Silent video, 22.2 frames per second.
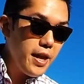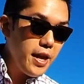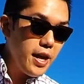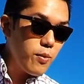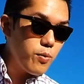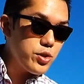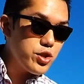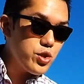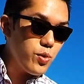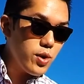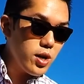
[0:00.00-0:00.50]

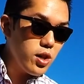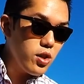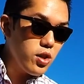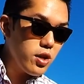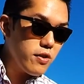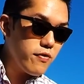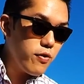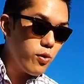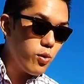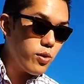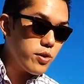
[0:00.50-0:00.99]
And what you want to
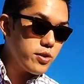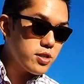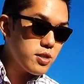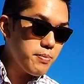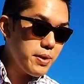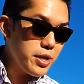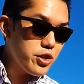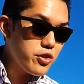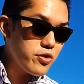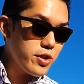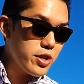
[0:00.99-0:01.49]
look for is to
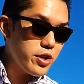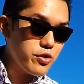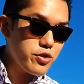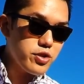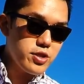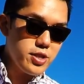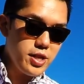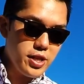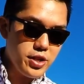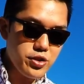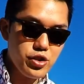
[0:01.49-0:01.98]
make sure that your
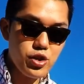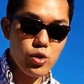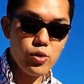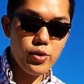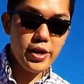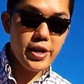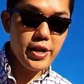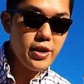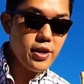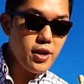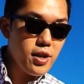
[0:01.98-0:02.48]
stick is
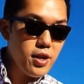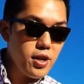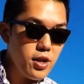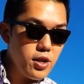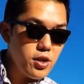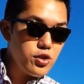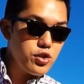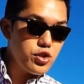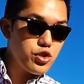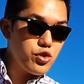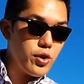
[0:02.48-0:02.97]
going
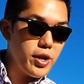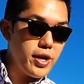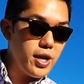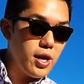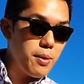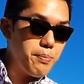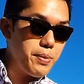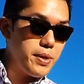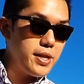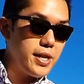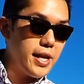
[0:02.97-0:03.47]
straight
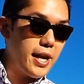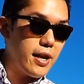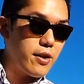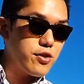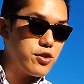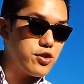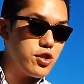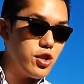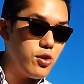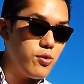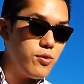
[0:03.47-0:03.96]
up and down.
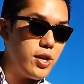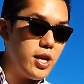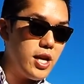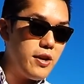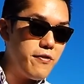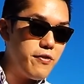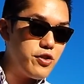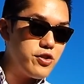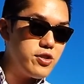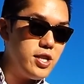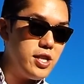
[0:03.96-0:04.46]
So
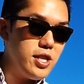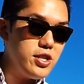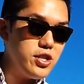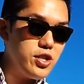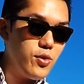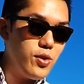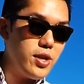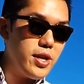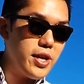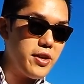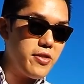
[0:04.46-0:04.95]
if your stick is
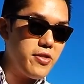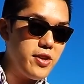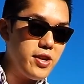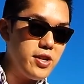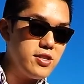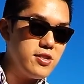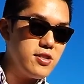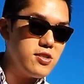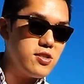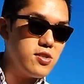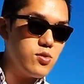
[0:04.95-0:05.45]
going like
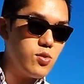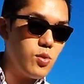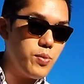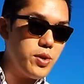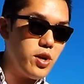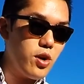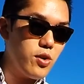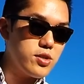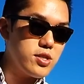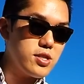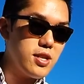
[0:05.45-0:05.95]
this is what we
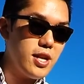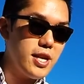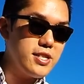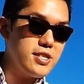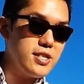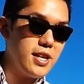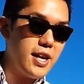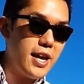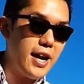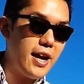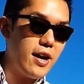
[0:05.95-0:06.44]
call
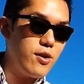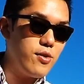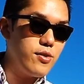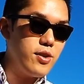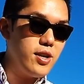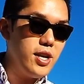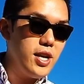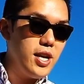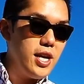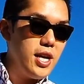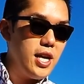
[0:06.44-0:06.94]
slicing out.
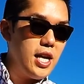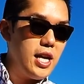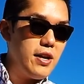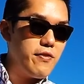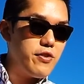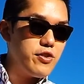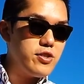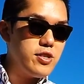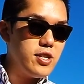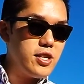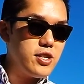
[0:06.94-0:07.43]
If
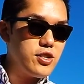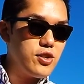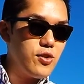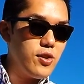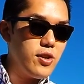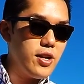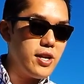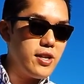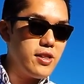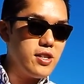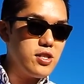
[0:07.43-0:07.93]
your stick is
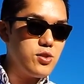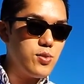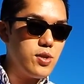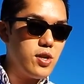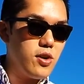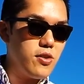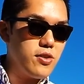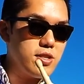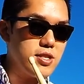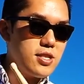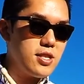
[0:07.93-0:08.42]
going like this, we
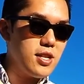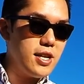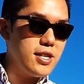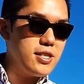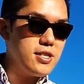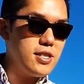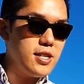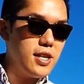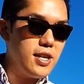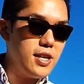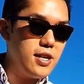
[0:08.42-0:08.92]
call this
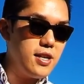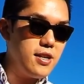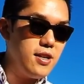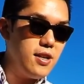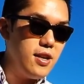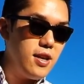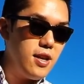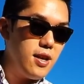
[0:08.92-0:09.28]
slicing in.